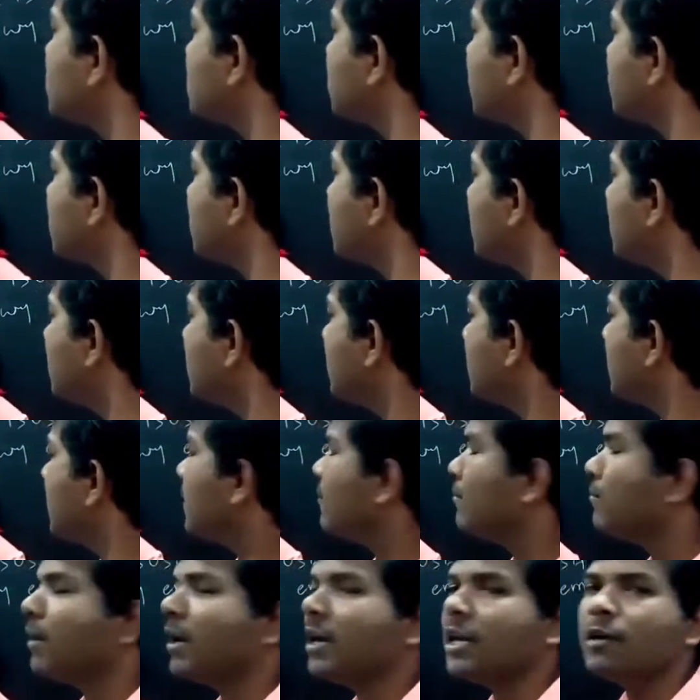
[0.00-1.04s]
of
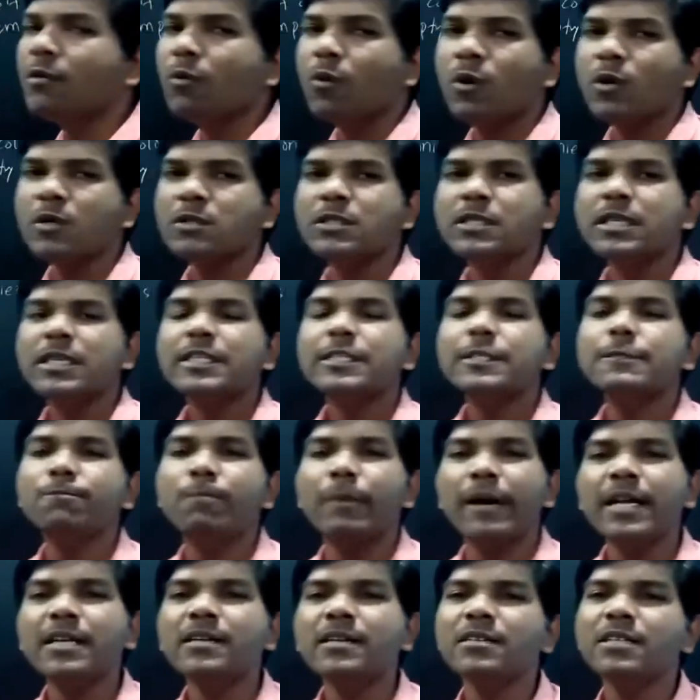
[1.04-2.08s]
the money was
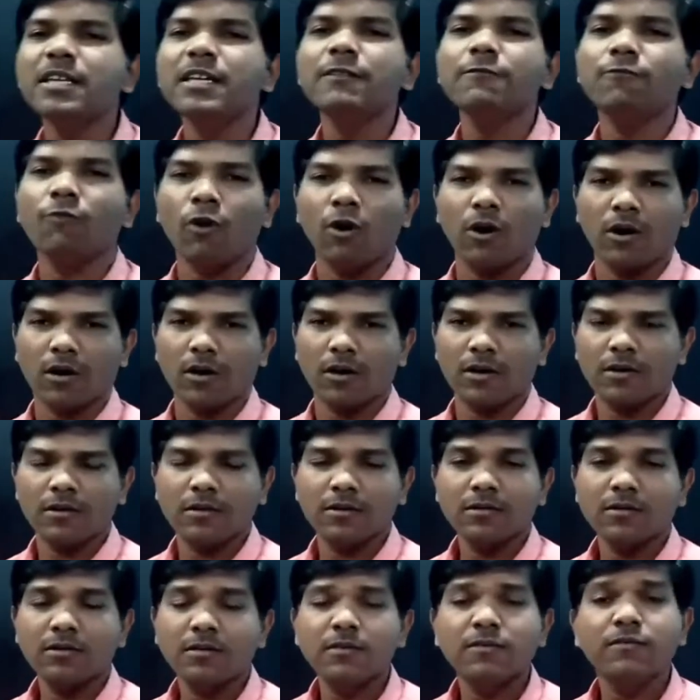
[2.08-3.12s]
spent in
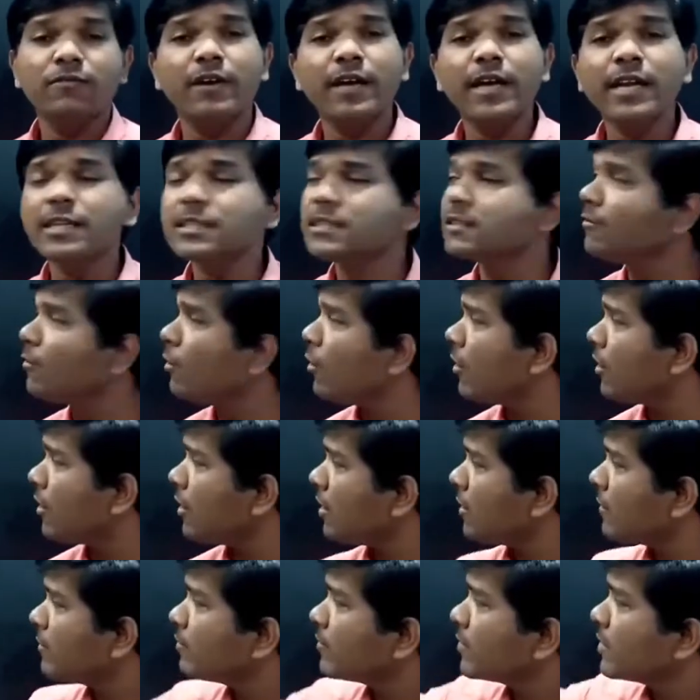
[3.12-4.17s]
war. Where is the
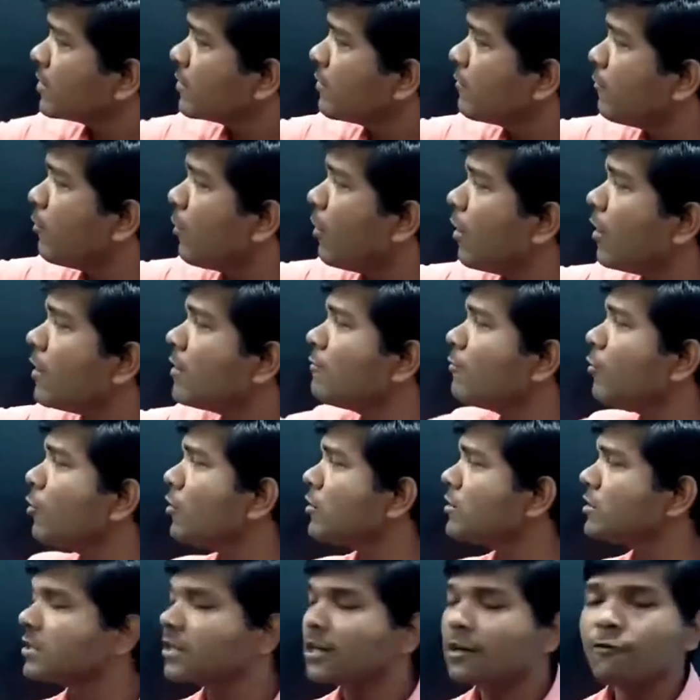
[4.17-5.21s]
war? The war
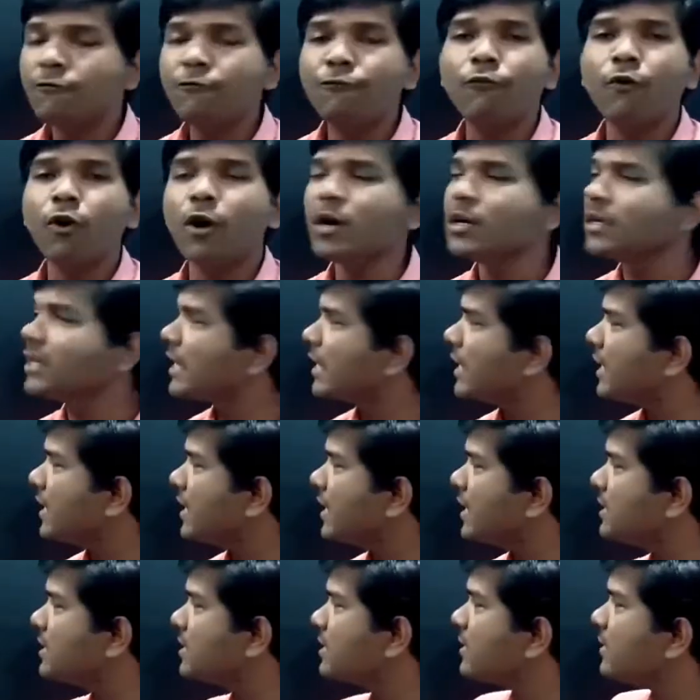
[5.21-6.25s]
was fought
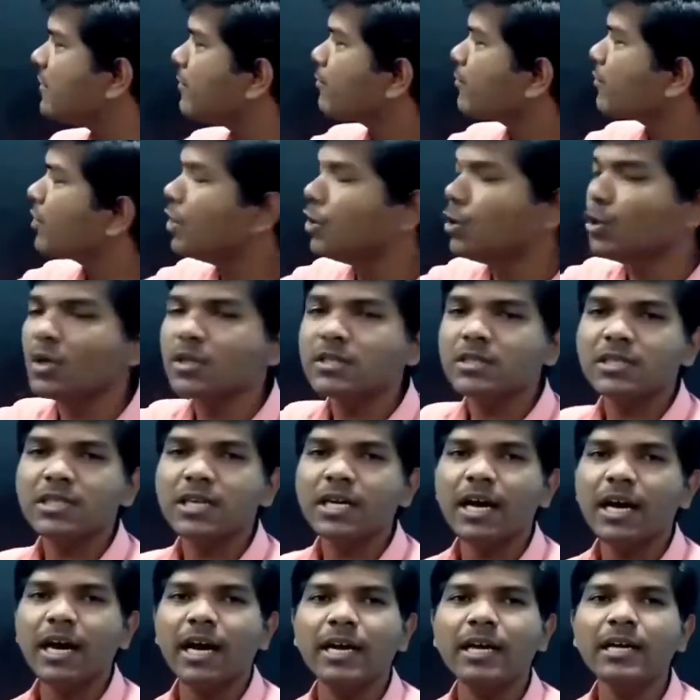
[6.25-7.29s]
against
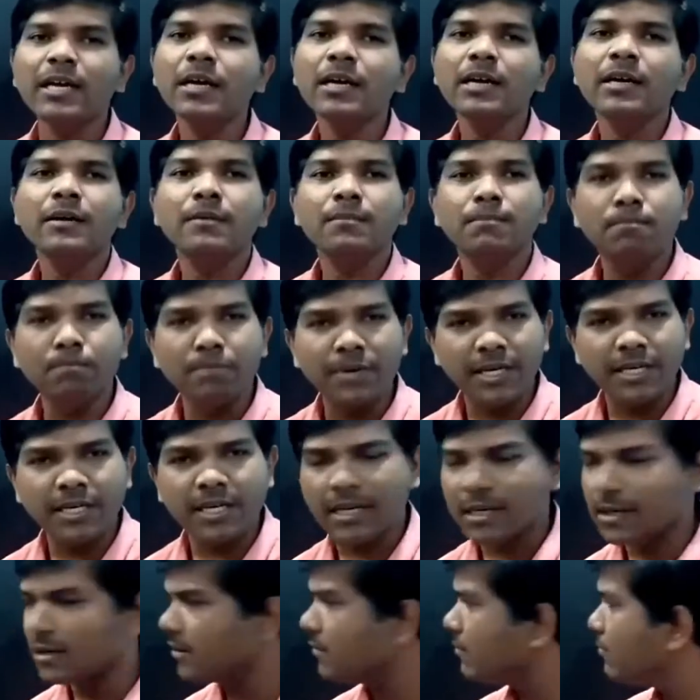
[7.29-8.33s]
USA and
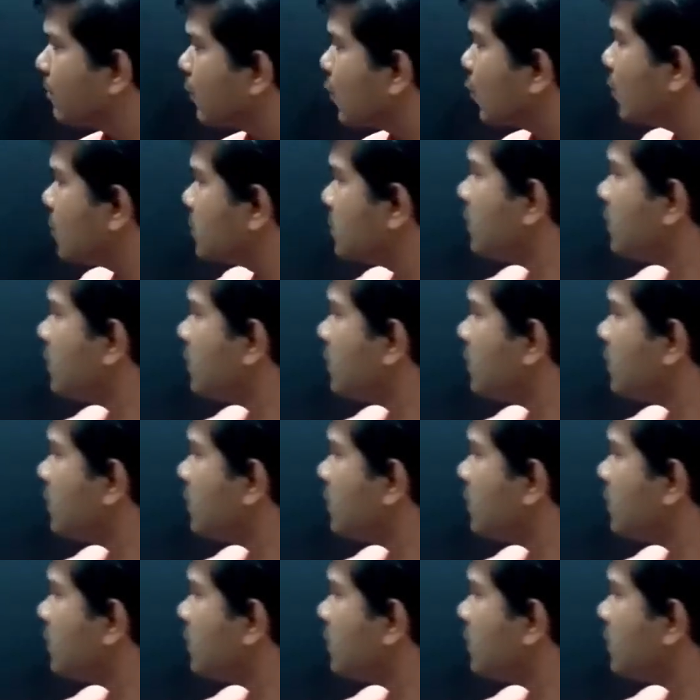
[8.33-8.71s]
Britain because